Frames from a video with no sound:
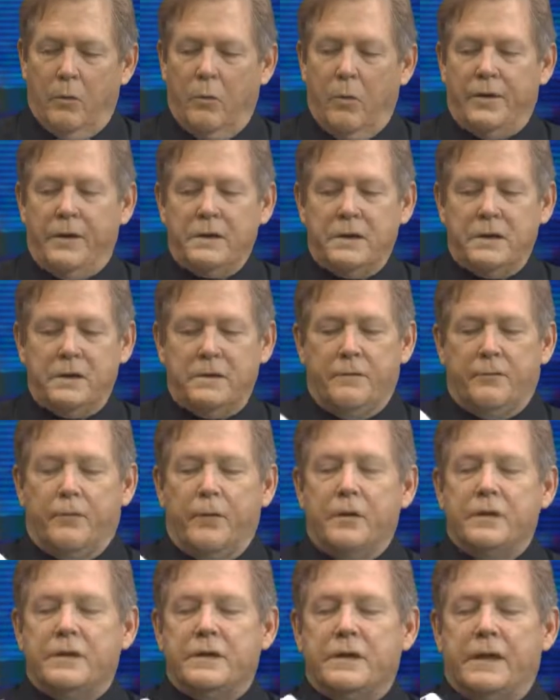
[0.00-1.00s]
Well, this is the
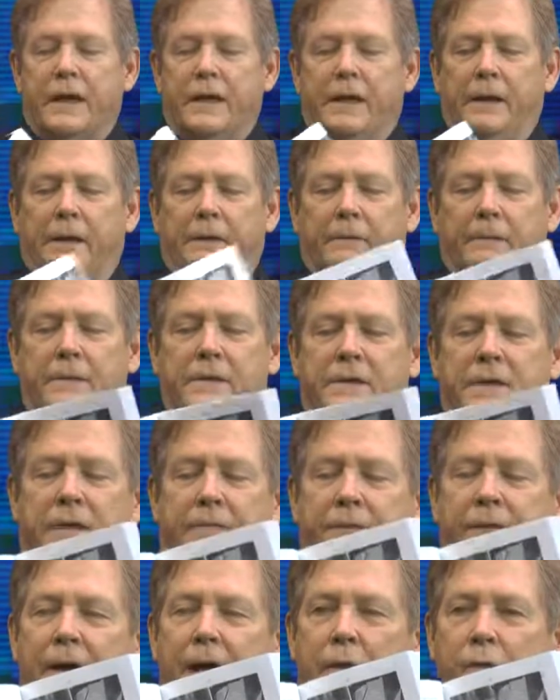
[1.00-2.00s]
first thing. They
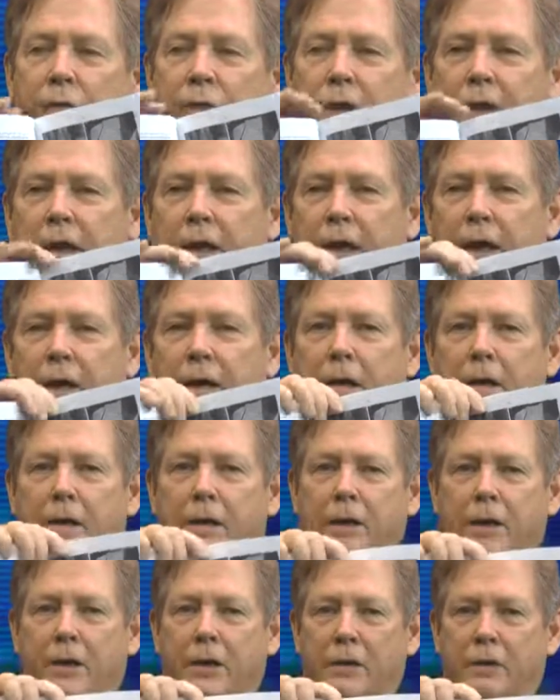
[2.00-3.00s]
found the
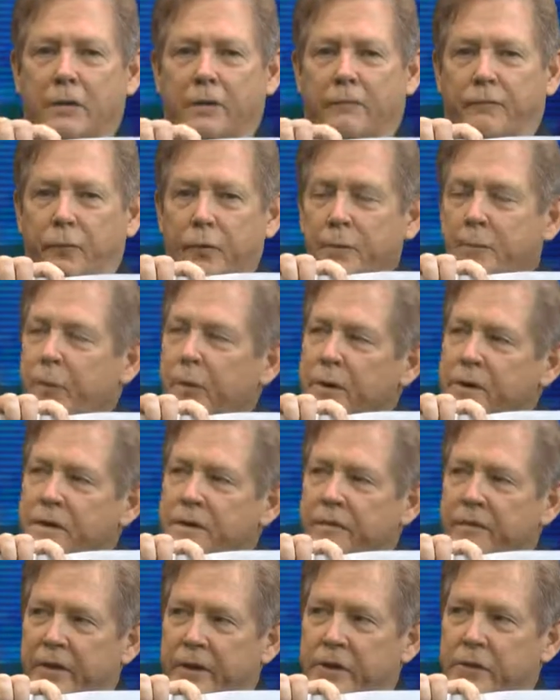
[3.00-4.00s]
footprints
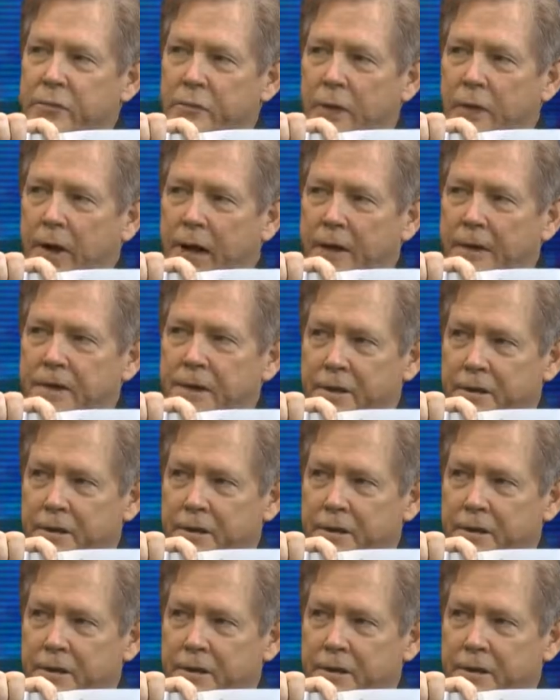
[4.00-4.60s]
of the Israelites.